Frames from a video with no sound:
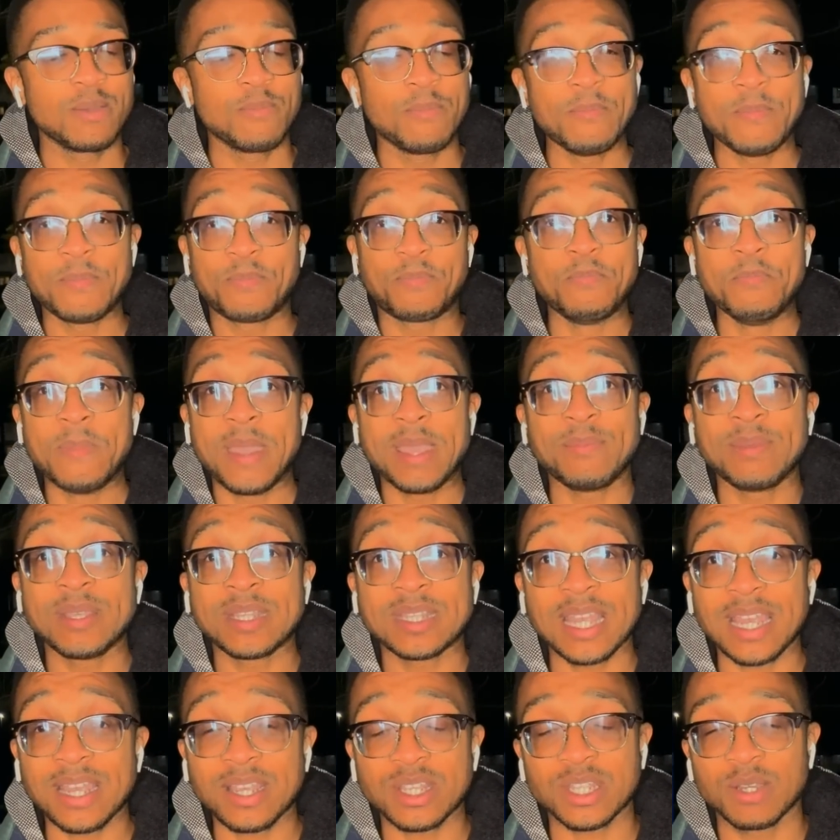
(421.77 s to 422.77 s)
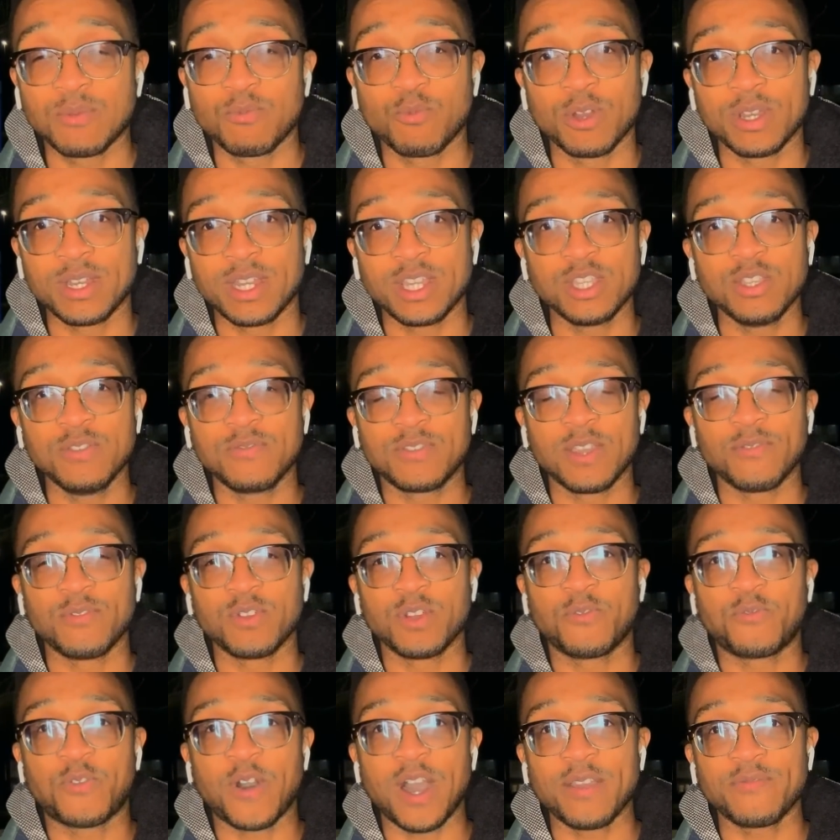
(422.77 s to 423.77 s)
maybe sack someone that you've given
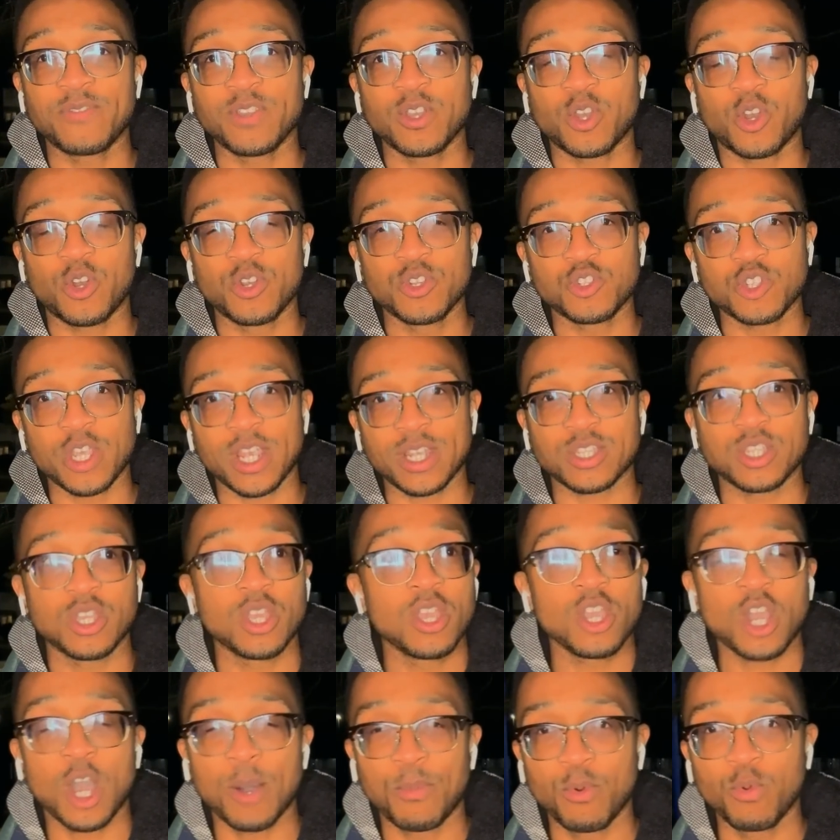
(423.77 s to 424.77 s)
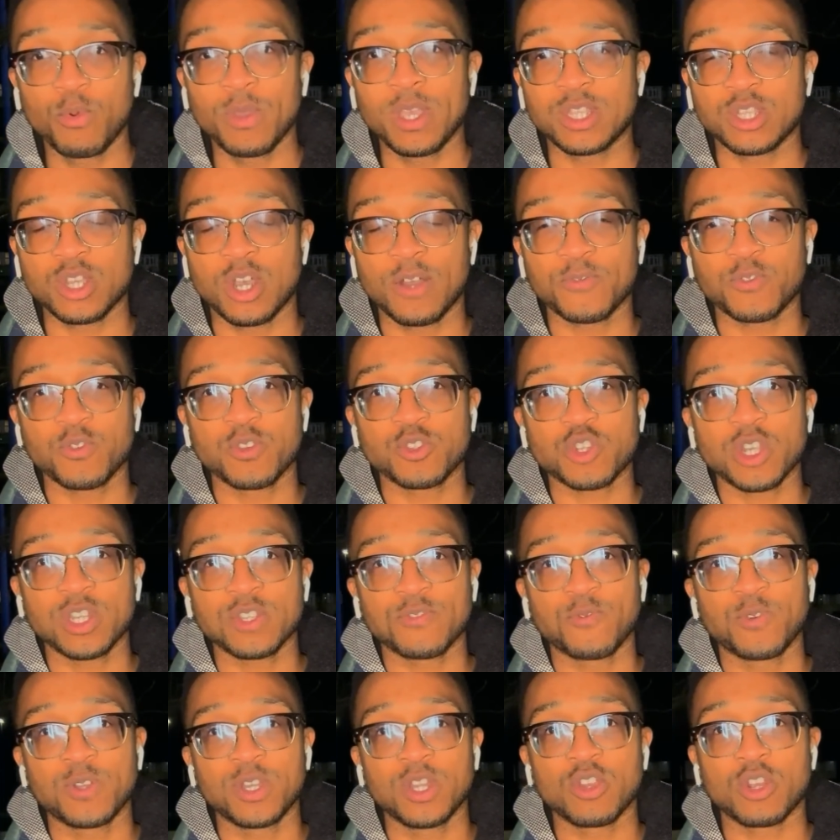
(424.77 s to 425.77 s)
a 5-year contract a couple of weeks after a
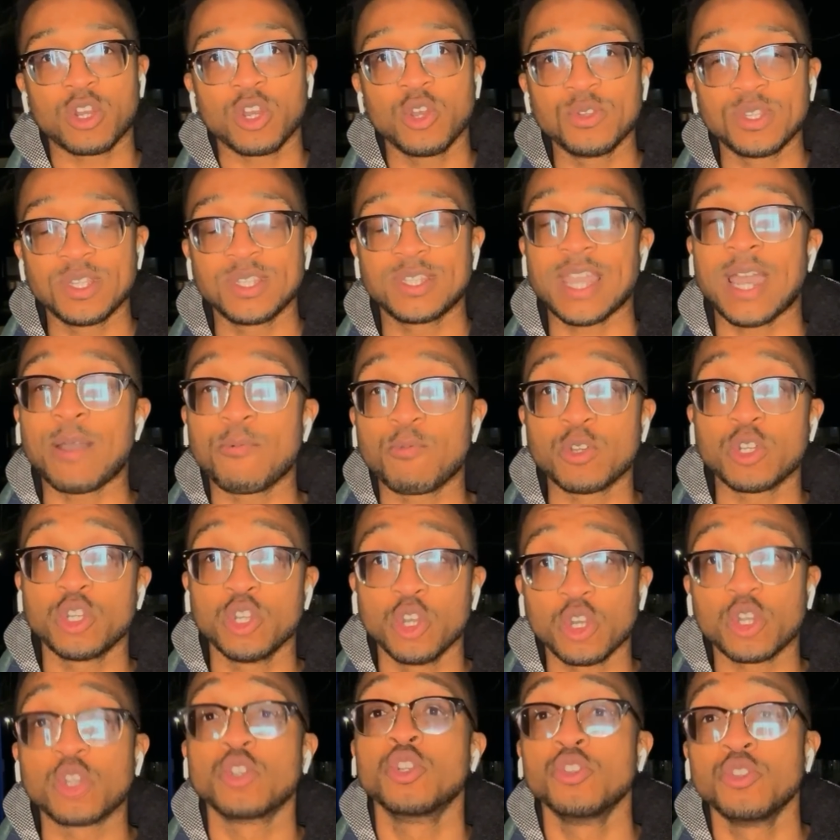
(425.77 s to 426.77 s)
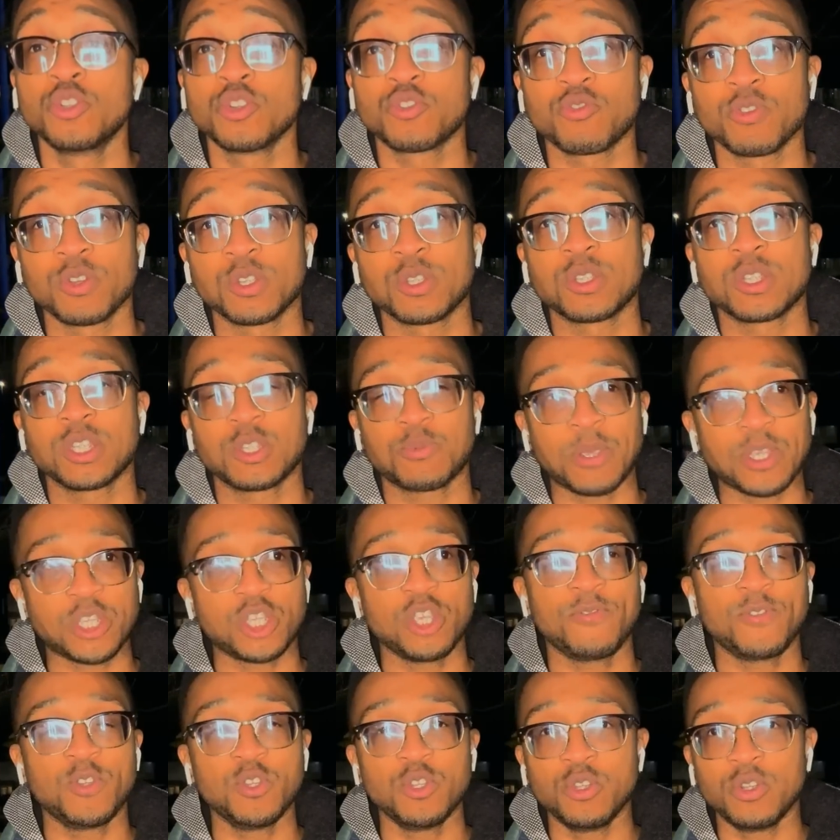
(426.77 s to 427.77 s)
transfer window closes. That would look ludicrous, especially
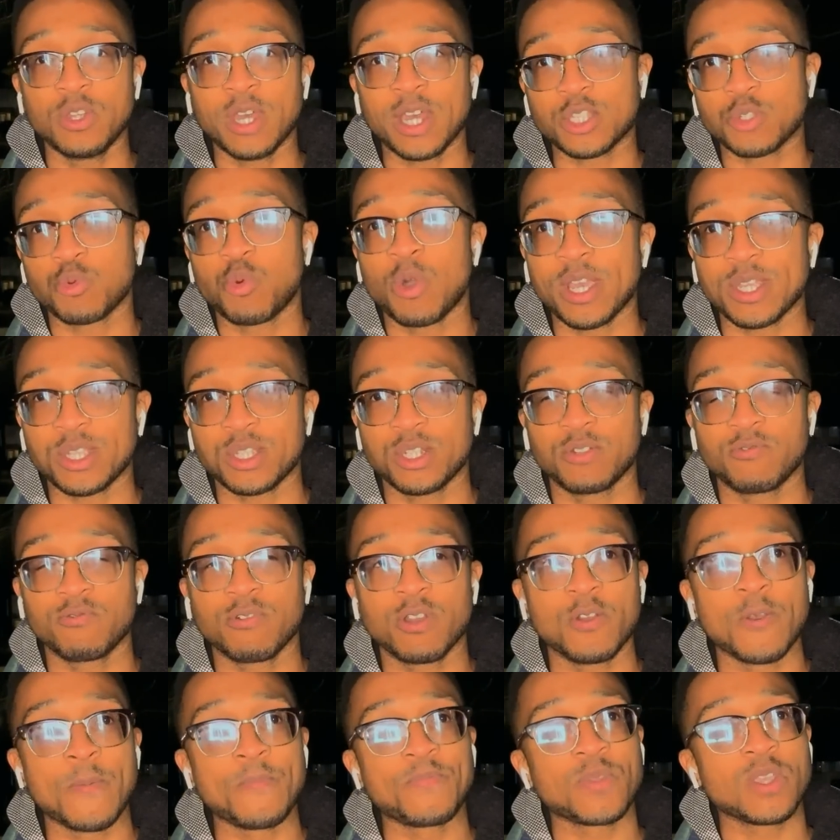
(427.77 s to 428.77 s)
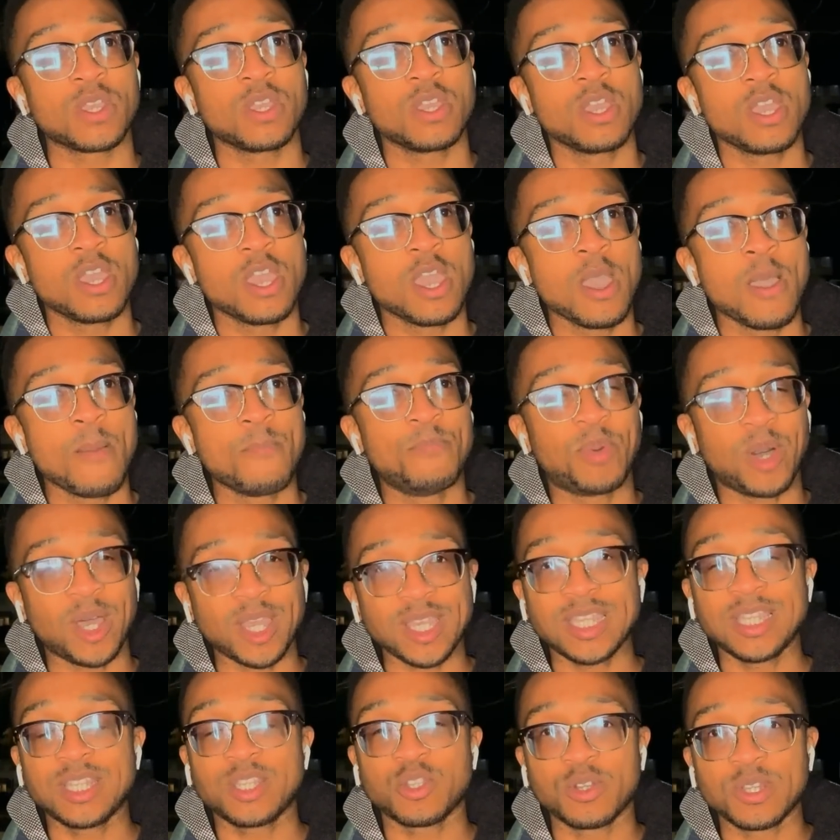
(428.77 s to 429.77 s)
if you do that twice in a row. But
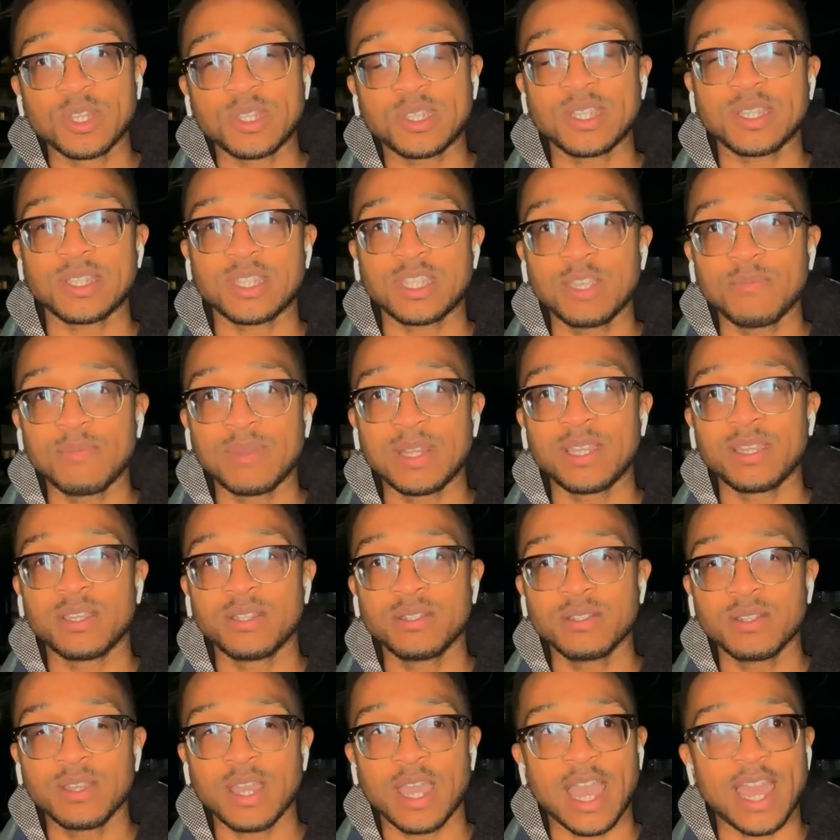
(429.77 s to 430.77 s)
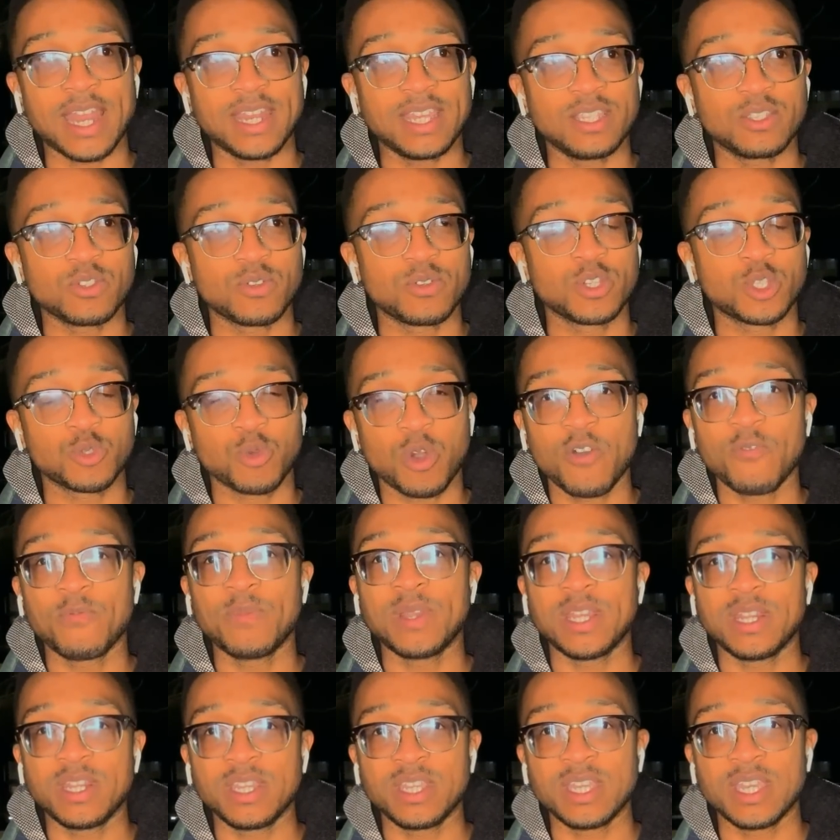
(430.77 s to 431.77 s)
he's on 60 million and he's on 12
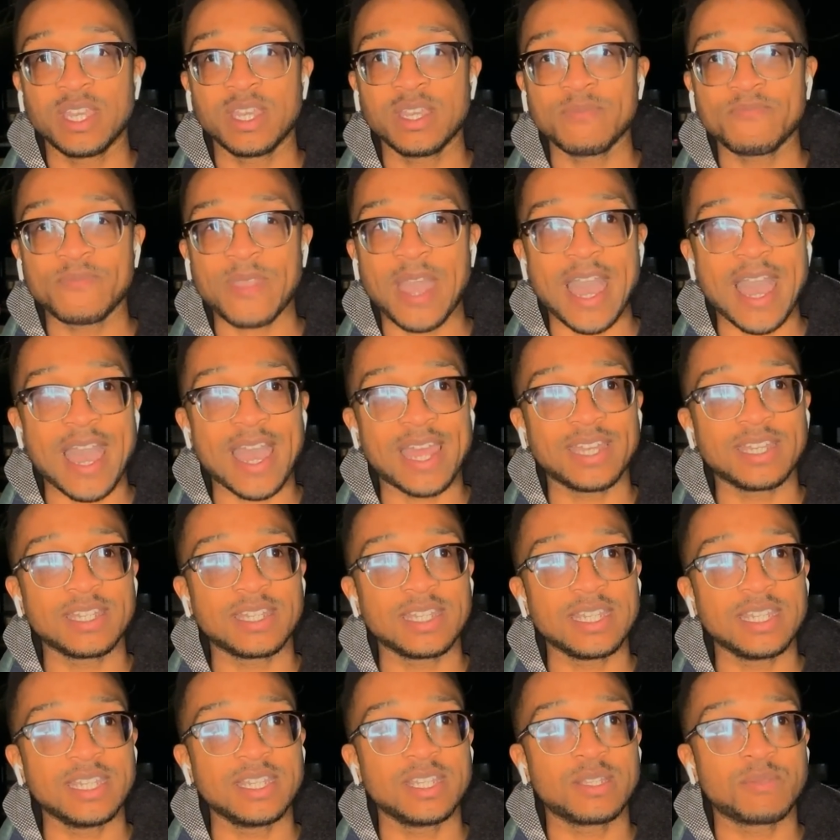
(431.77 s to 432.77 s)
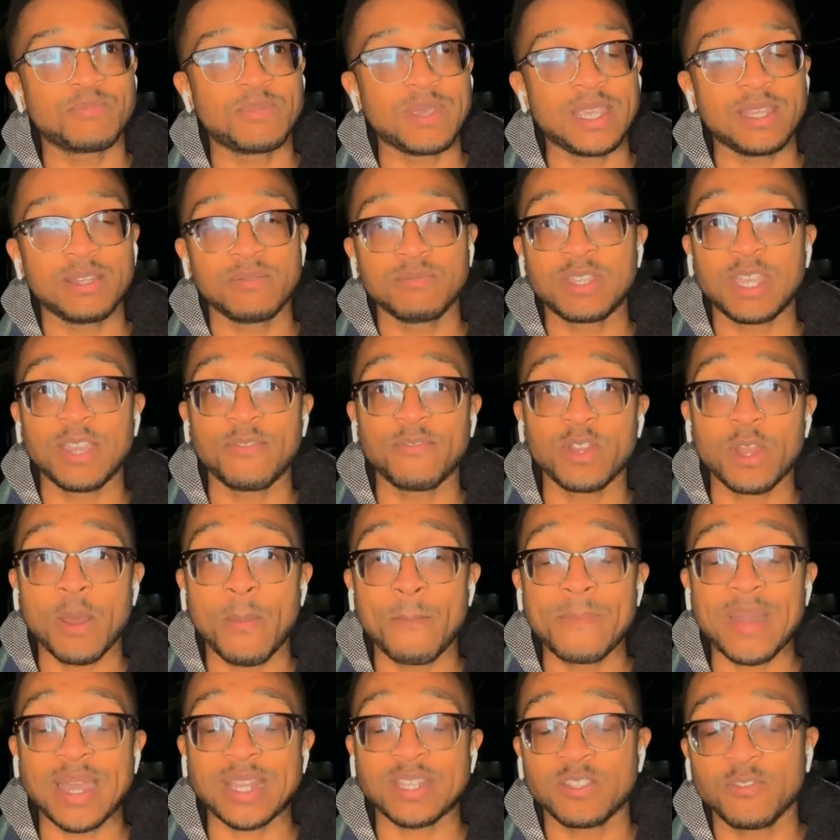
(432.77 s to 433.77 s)
million a year, and he's been given a
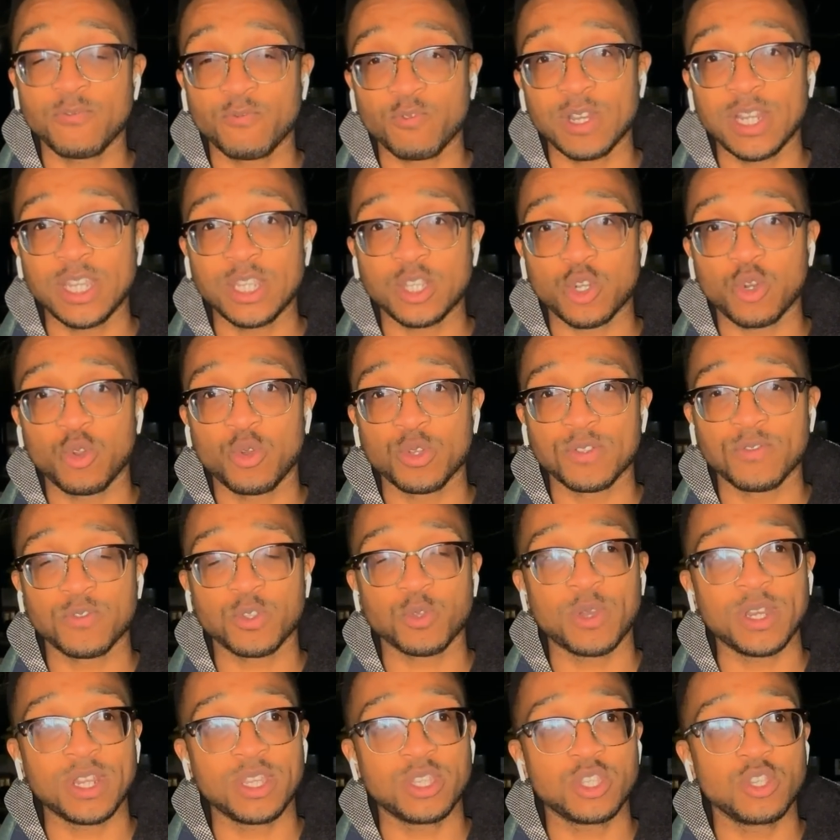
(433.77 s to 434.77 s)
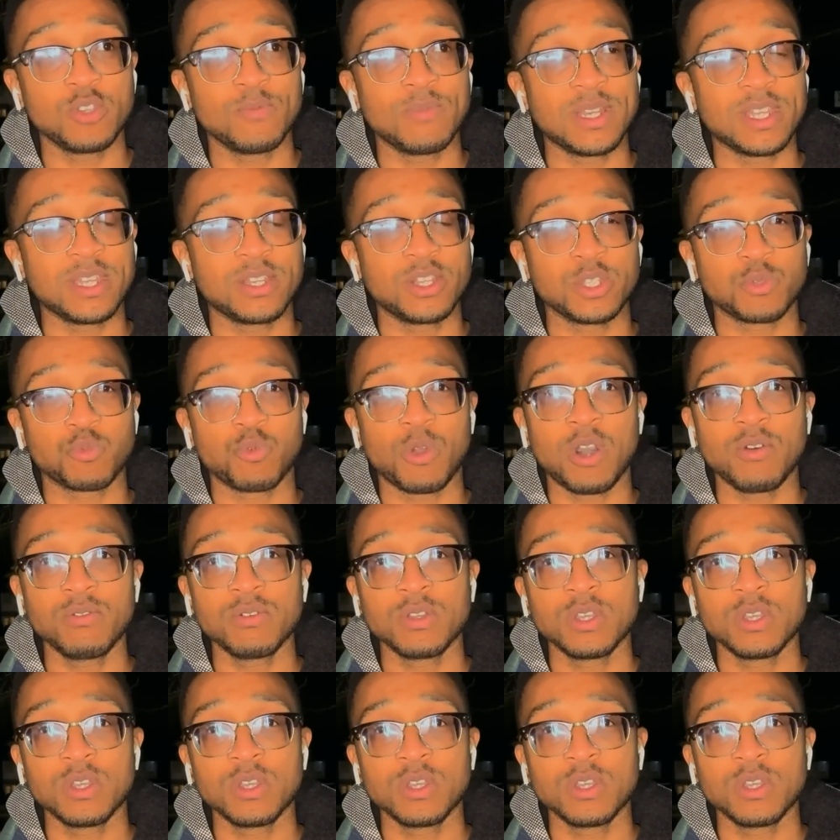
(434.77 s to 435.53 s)
massive release clause of 22 million as well